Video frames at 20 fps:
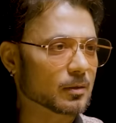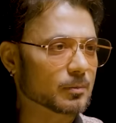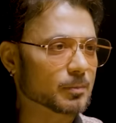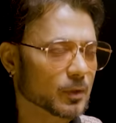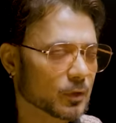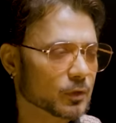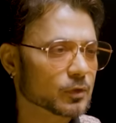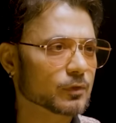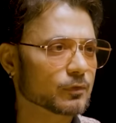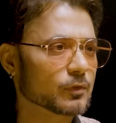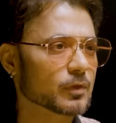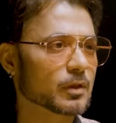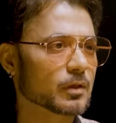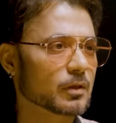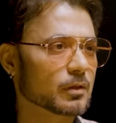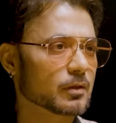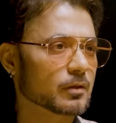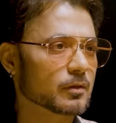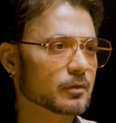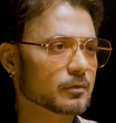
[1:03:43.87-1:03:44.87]
because of
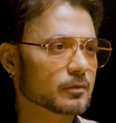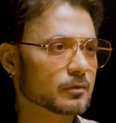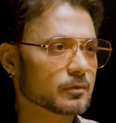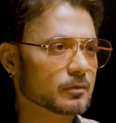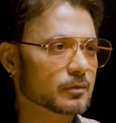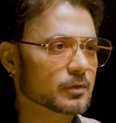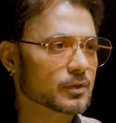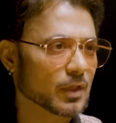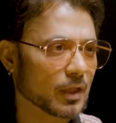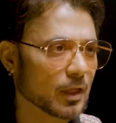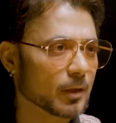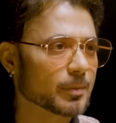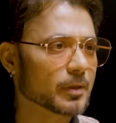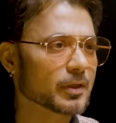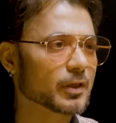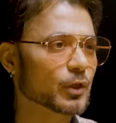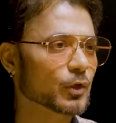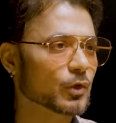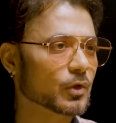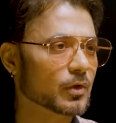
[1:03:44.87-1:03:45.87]
the
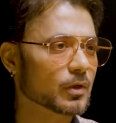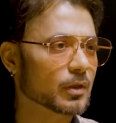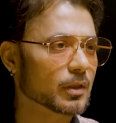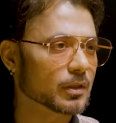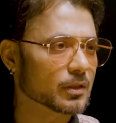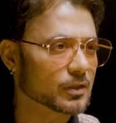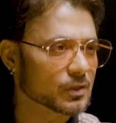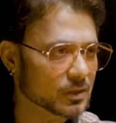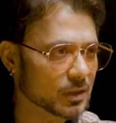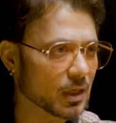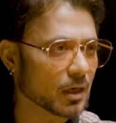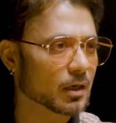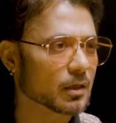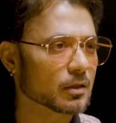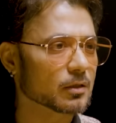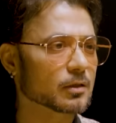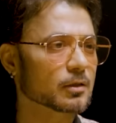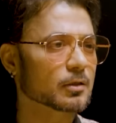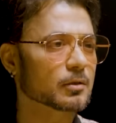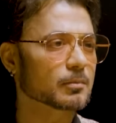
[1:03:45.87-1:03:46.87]
celebrityhood and the
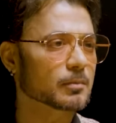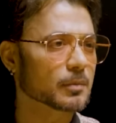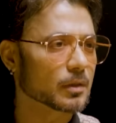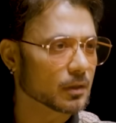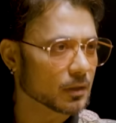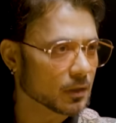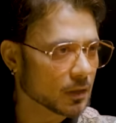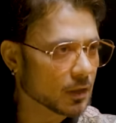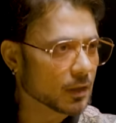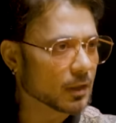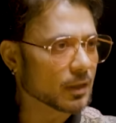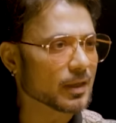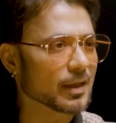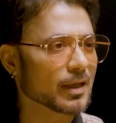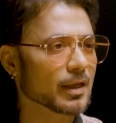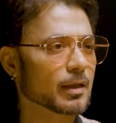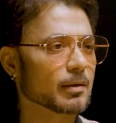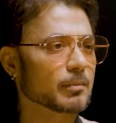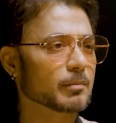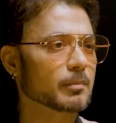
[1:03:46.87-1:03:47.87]
stardom and
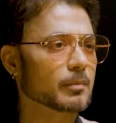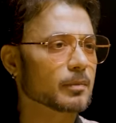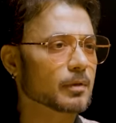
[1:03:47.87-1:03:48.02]
name.